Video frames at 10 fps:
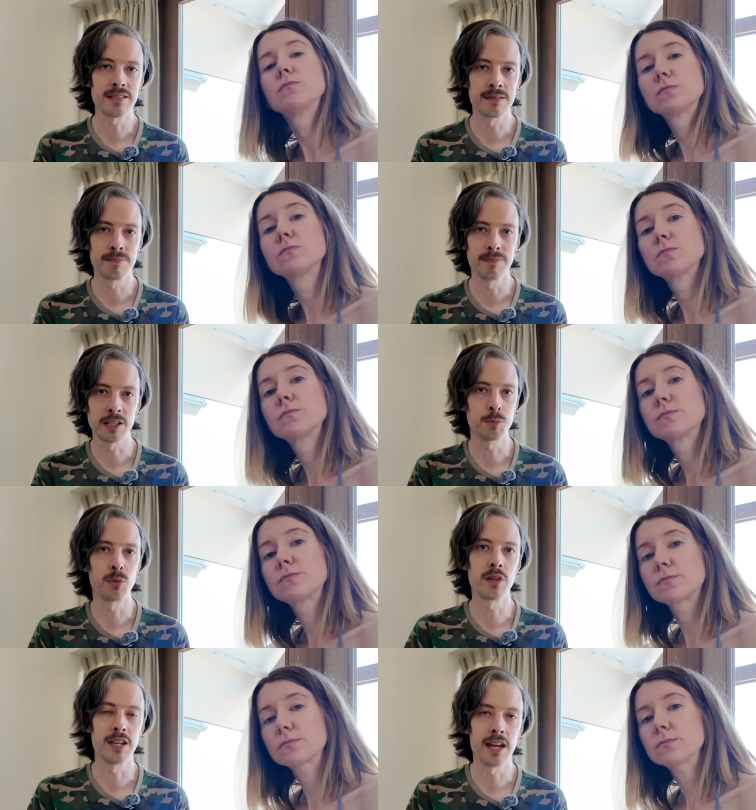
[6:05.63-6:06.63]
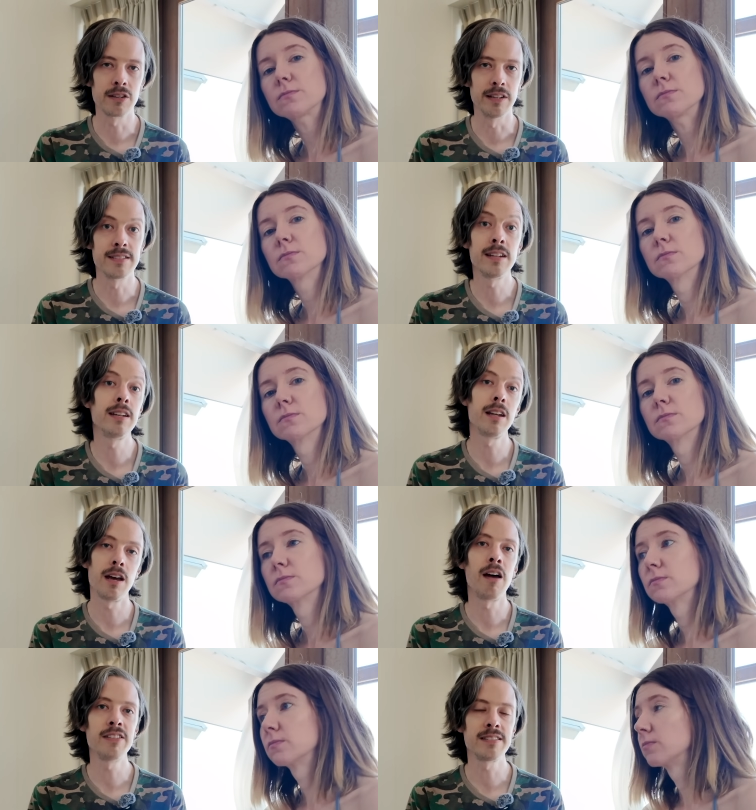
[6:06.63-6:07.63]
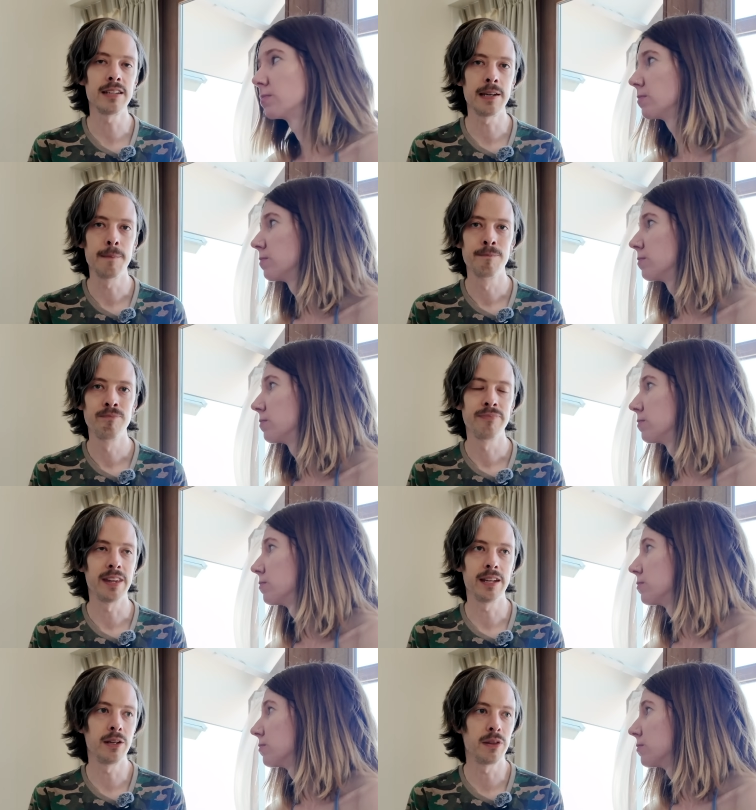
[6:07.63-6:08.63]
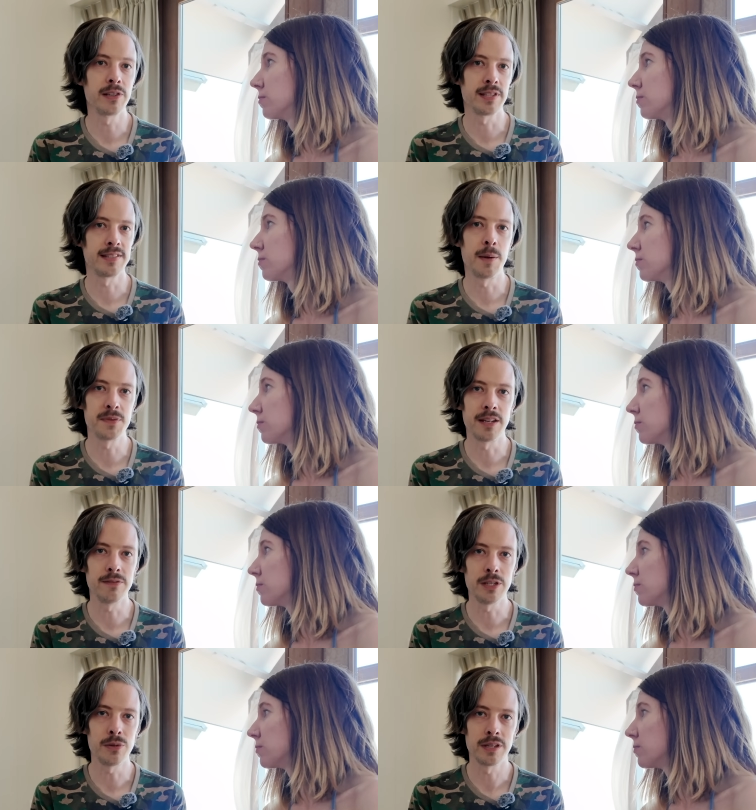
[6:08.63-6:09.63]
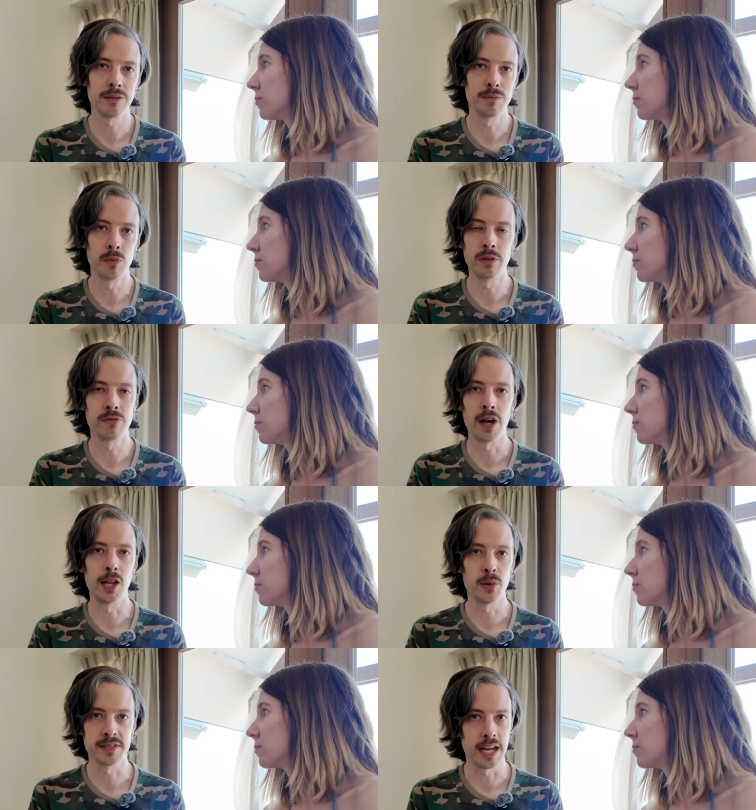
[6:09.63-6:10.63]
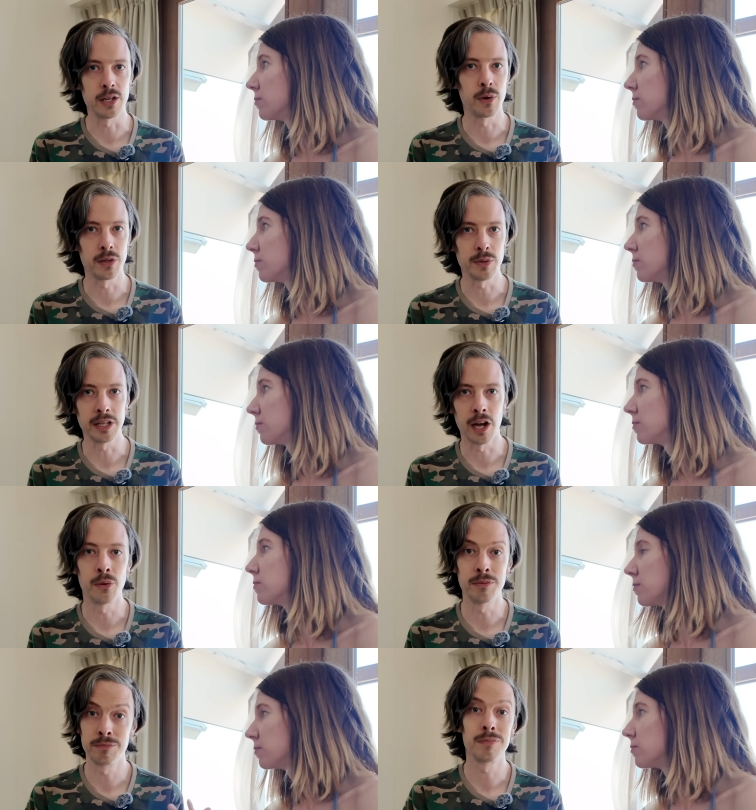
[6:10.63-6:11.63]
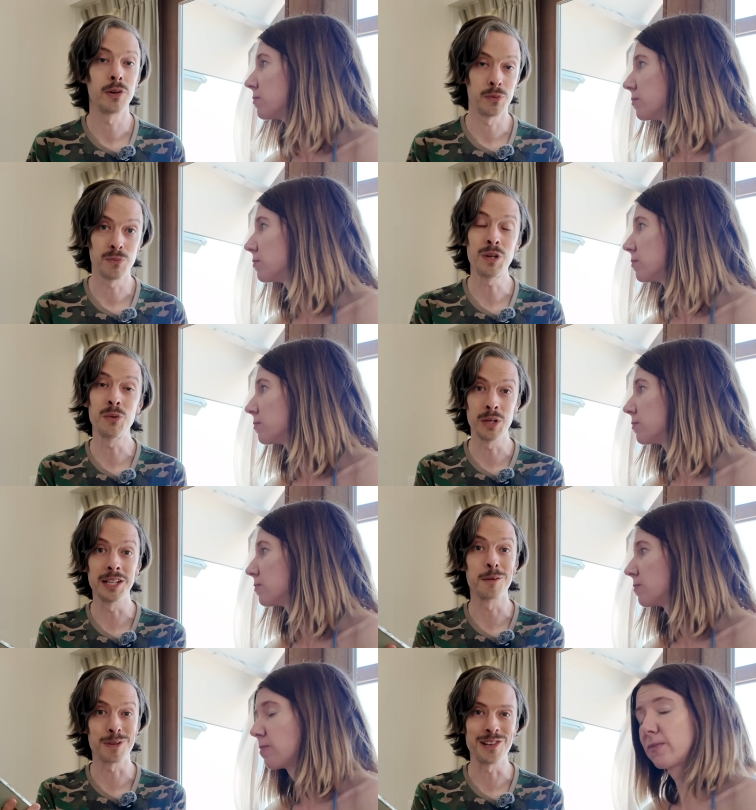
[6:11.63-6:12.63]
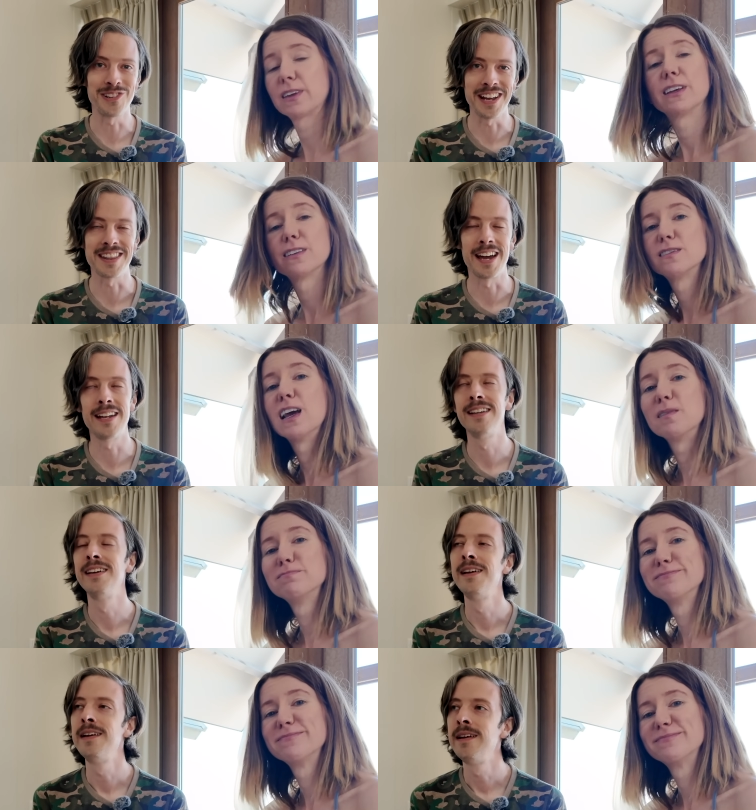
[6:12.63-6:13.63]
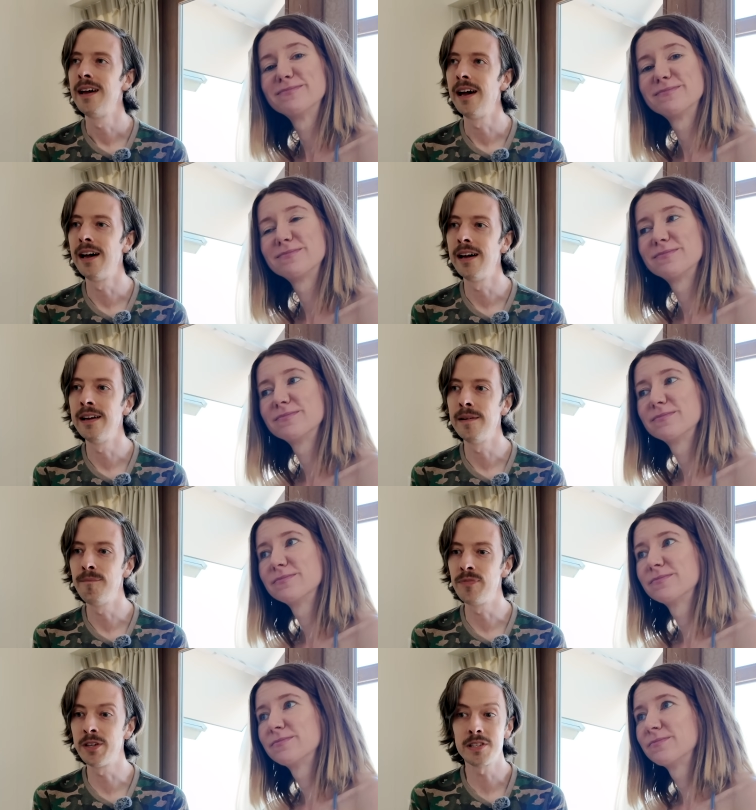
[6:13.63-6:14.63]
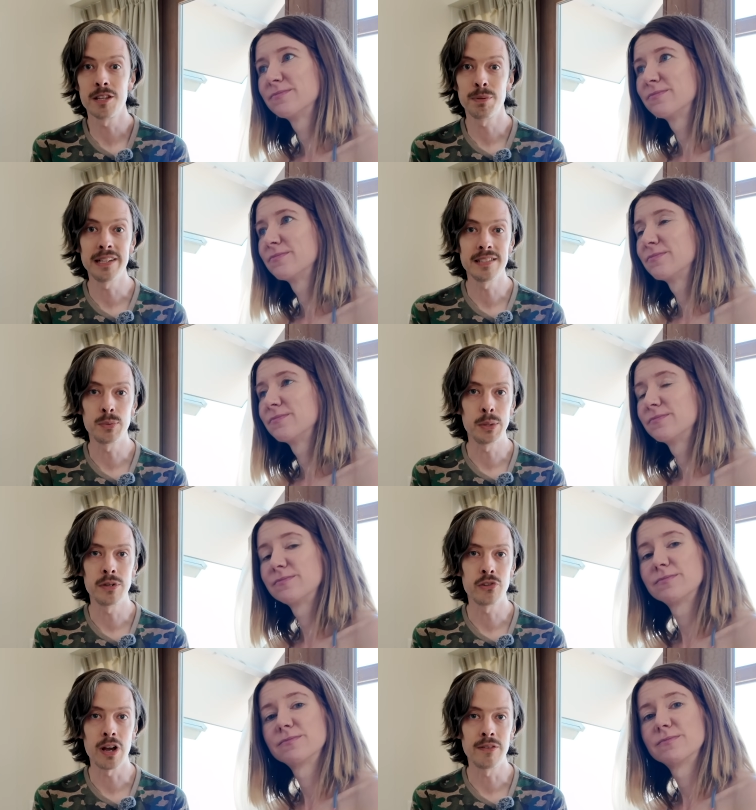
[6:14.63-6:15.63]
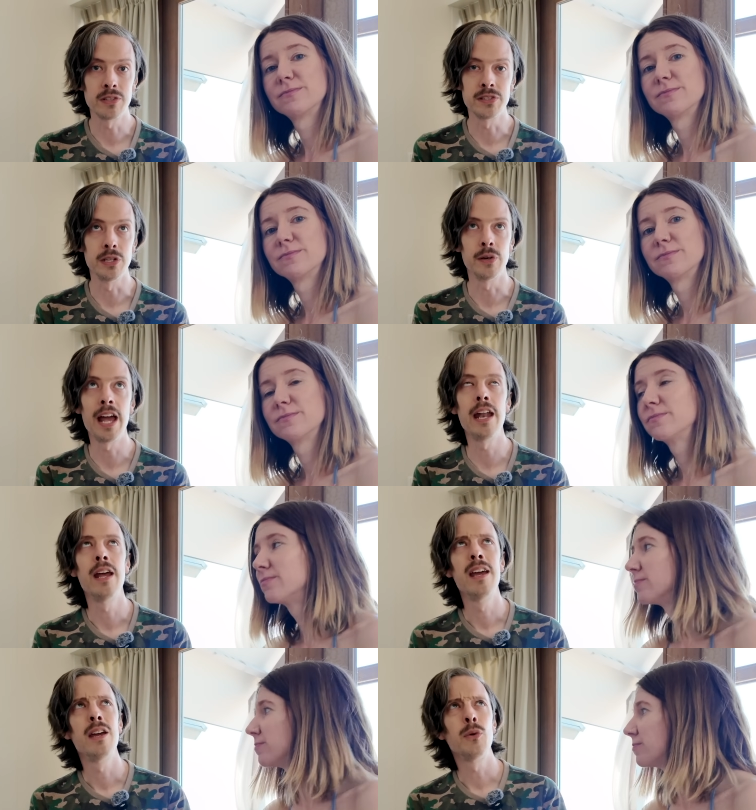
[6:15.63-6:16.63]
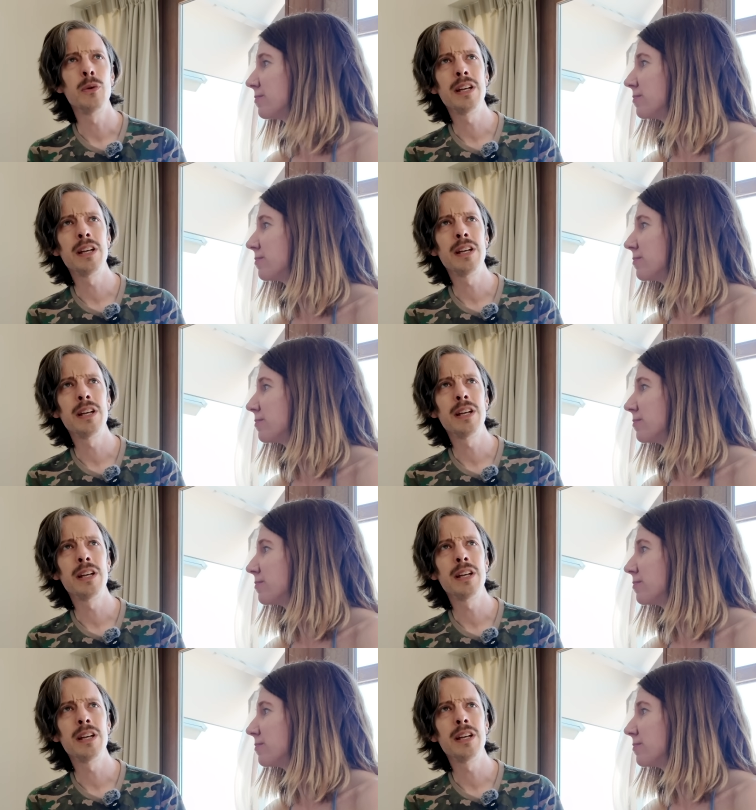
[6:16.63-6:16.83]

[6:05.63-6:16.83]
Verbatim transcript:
Speaker 1: us explore the Netherlands. And obviously, you know, there's a subset of you that would follow us anywhere that we go. And we really appreciate that. Yeah. Uh, there's other places we want to travel to. And we